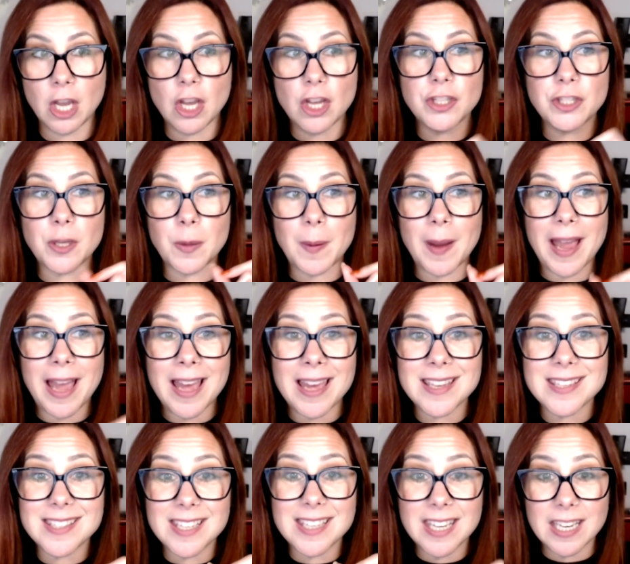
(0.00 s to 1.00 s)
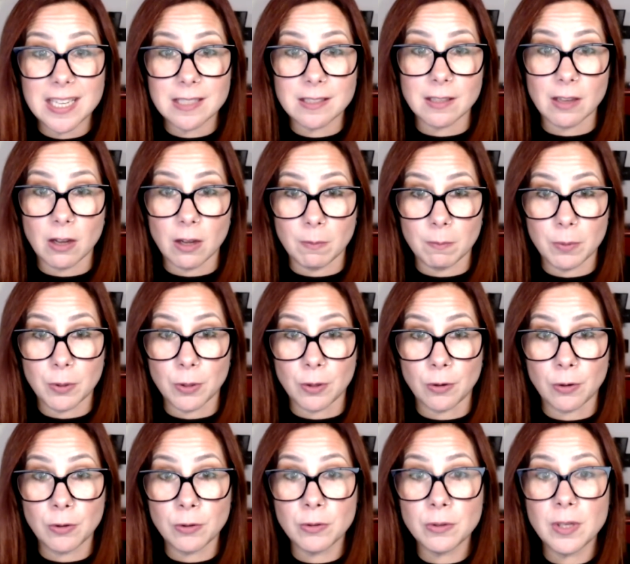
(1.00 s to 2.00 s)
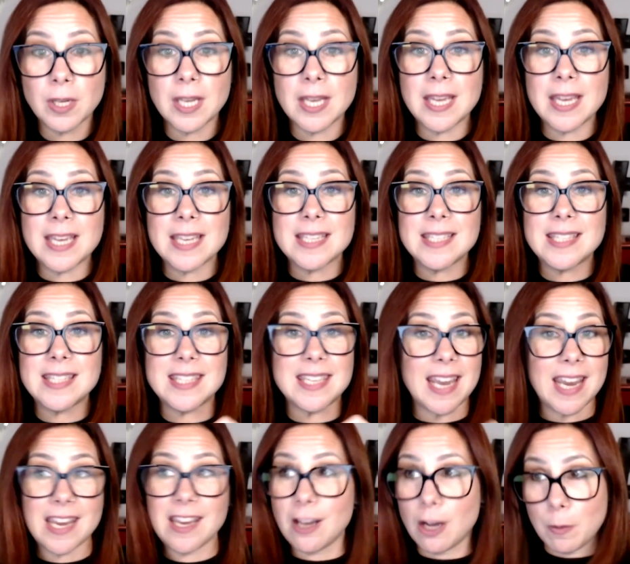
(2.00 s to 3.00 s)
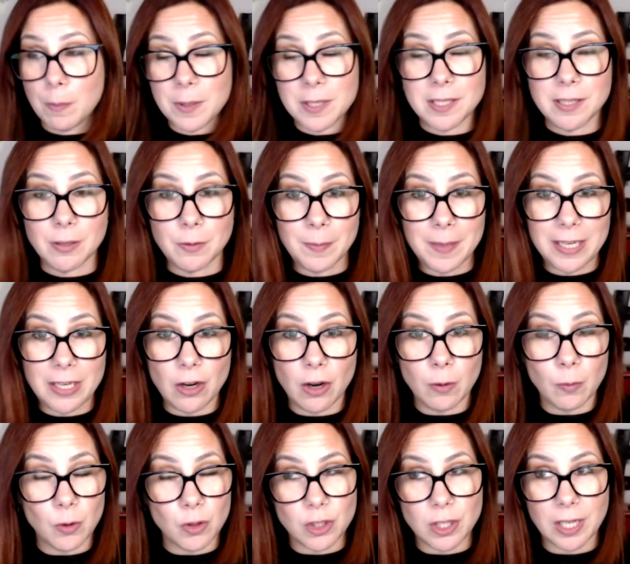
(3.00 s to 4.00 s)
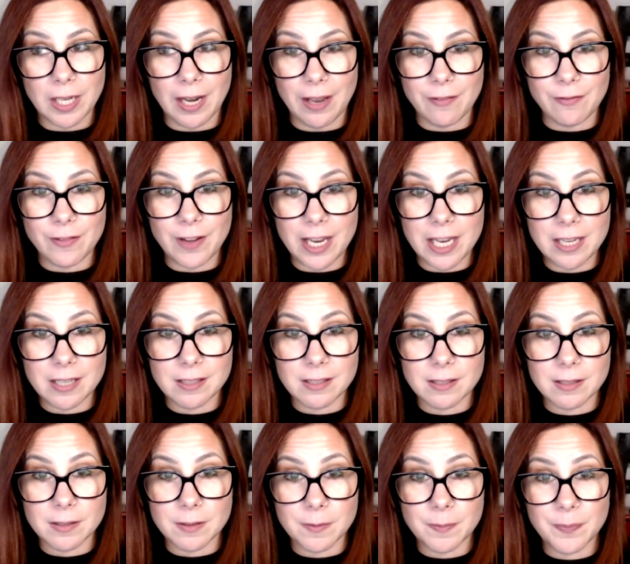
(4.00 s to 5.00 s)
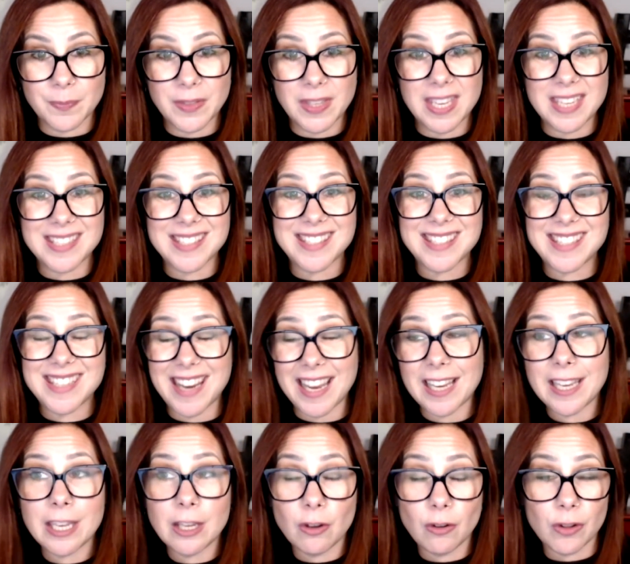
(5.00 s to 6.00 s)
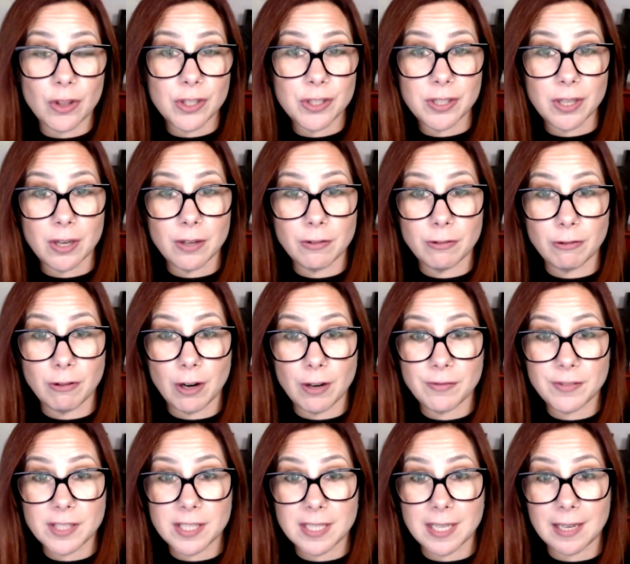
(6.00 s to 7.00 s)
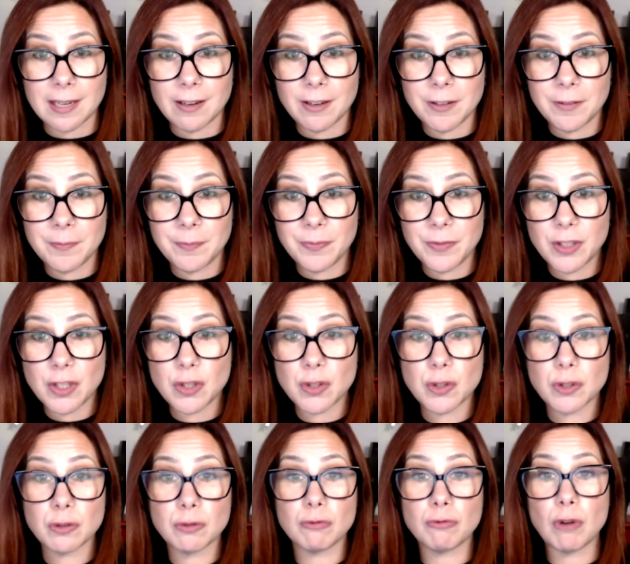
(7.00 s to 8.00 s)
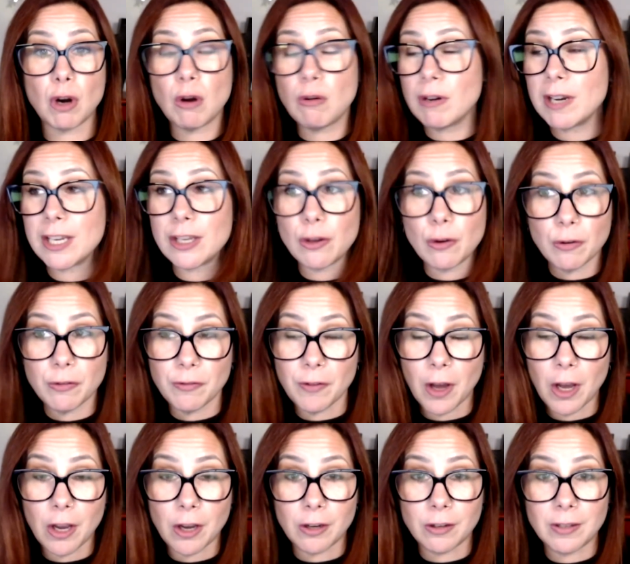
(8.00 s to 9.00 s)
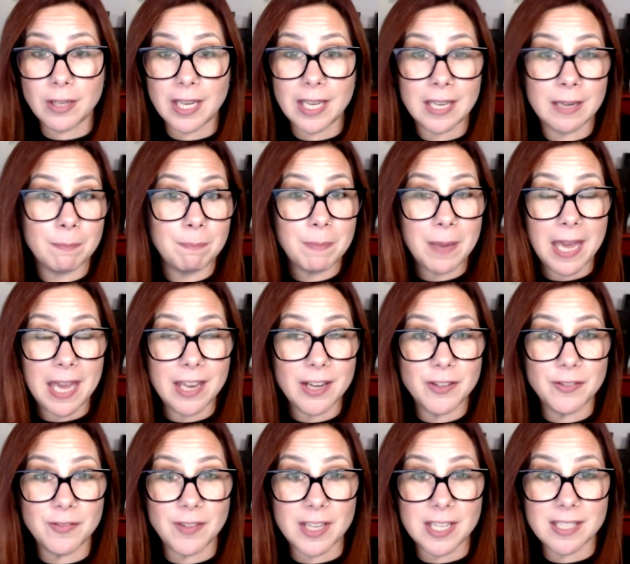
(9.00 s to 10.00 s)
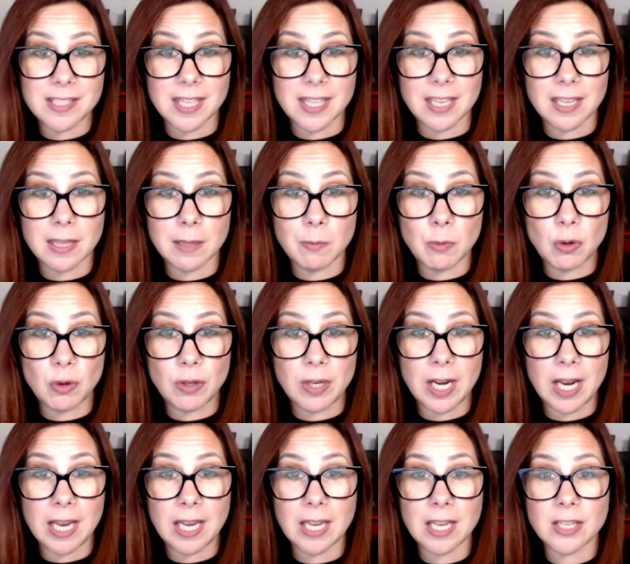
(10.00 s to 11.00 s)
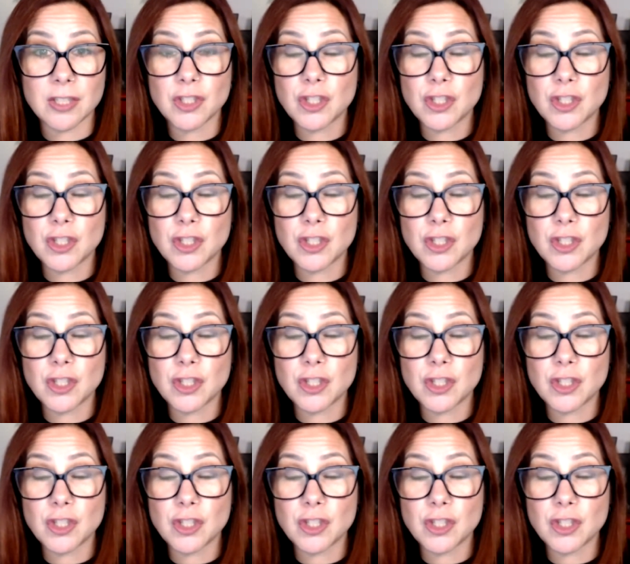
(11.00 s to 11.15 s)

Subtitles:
So as an example, staying up until midnight watching Netflix, snacking on the sofa after dinner, scrolling your phone in bed first thing in the morning, and